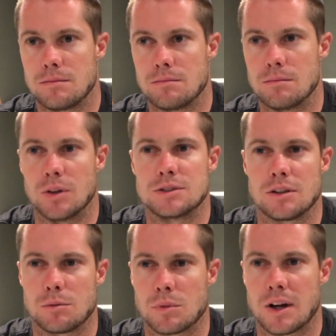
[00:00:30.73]
most
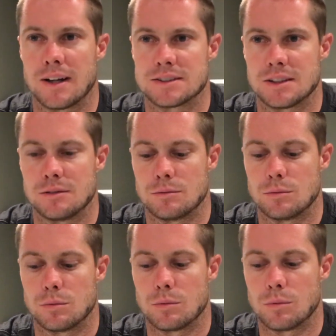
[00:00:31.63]
of them were
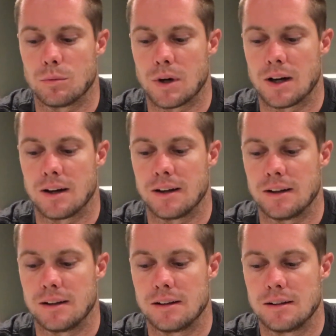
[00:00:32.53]
asking
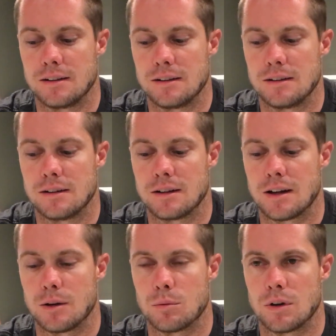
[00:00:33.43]
why
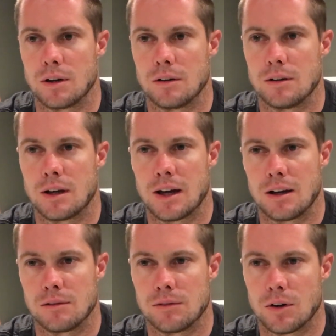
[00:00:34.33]
I wanted
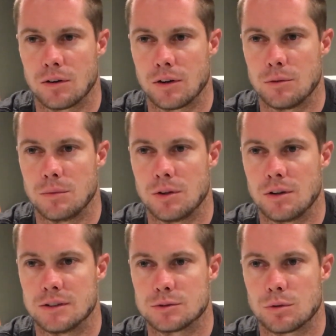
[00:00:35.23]
higher volume
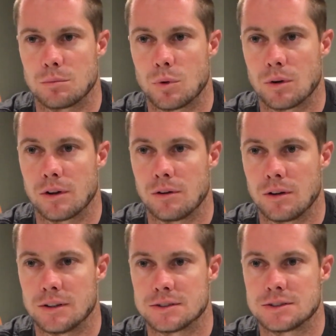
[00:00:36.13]
units or more
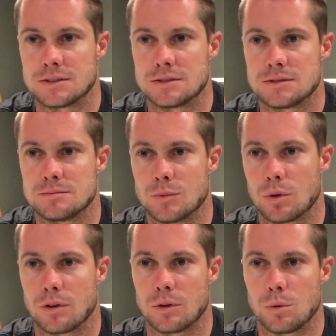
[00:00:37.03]
units,
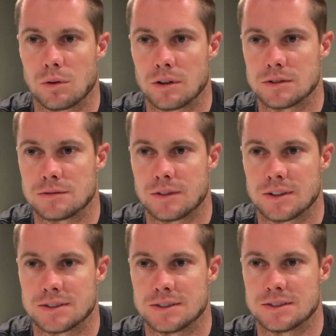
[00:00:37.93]
more doors
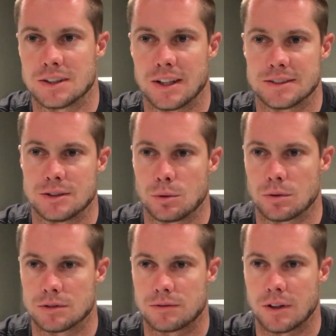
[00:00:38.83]
versus less
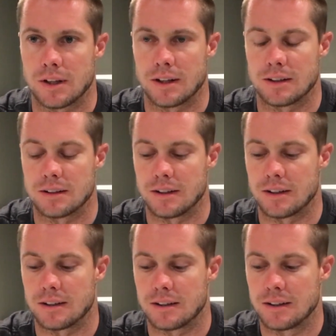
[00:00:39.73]
doors, free and
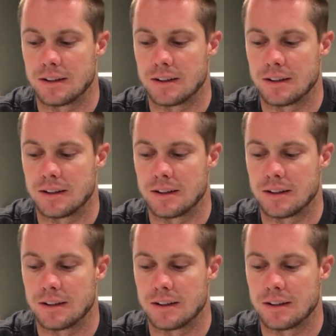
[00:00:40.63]
clear.